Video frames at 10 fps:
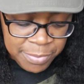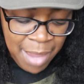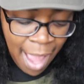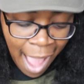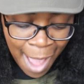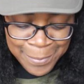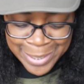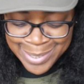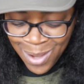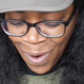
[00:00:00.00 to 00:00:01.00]
My
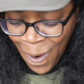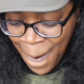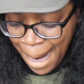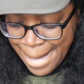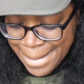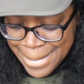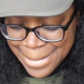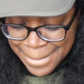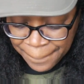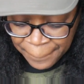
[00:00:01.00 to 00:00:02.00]
hobbies are,
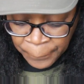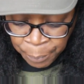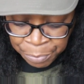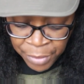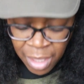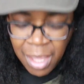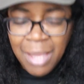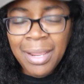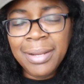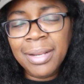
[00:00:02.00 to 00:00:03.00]
I
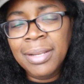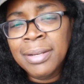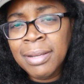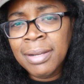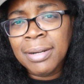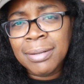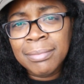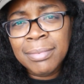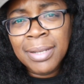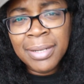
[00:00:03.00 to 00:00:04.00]
like to clean
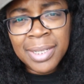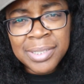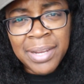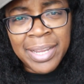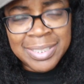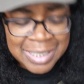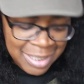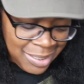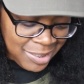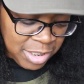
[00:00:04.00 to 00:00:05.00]
up. I ain't that crazy.
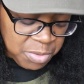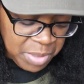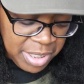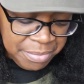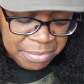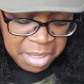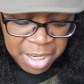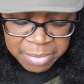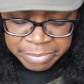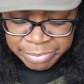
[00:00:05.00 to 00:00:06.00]
I like to sweep,
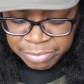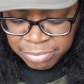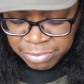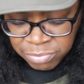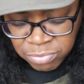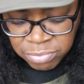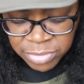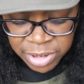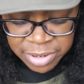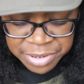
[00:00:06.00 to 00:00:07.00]
mop,
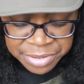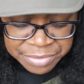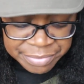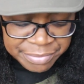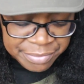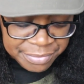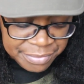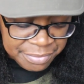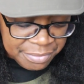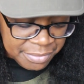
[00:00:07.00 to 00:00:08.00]
dust.
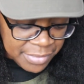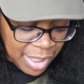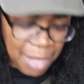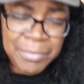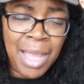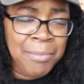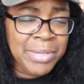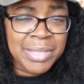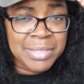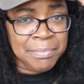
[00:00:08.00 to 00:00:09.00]
I'm
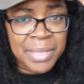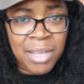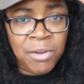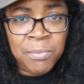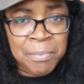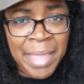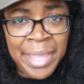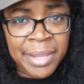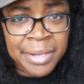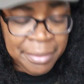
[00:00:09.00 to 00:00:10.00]
just a big old
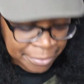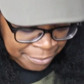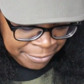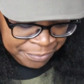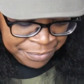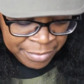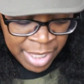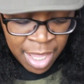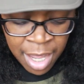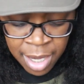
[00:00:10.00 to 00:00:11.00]
maid.
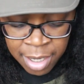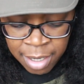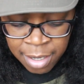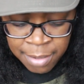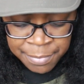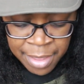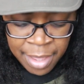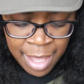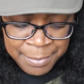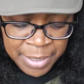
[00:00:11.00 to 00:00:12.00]
How
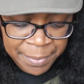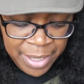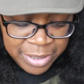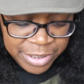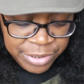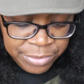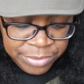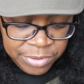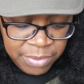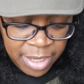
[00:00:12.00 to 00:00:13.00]
many pair of
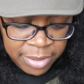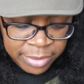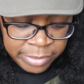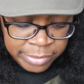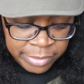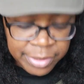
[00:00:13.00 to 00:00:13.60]
shoes do I own?